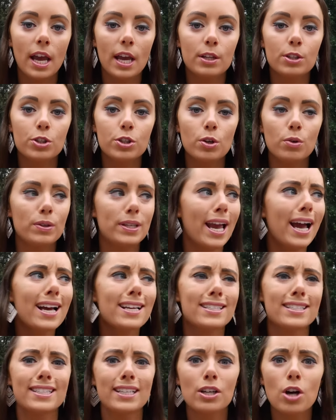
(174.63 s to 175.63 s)
And so
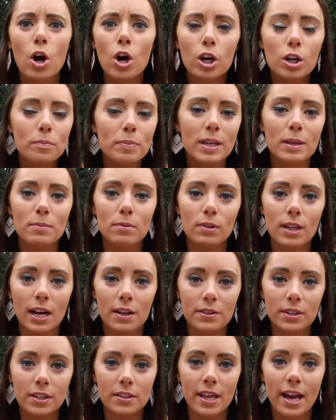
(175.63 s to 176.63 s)
yes, there are people
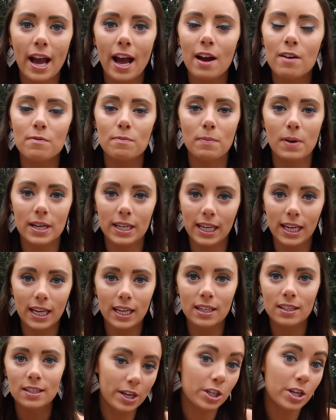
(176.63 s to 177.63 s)
out there that have
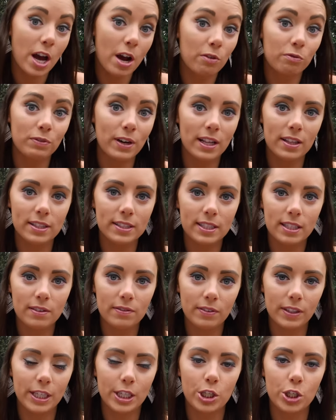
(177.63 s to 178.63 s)
money that are not
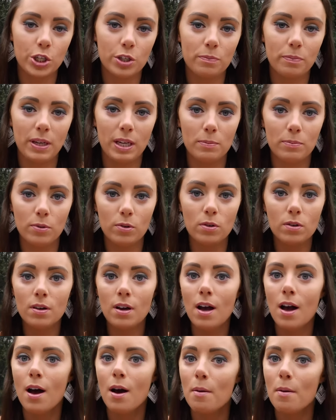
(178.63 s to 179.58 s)
relatively good people,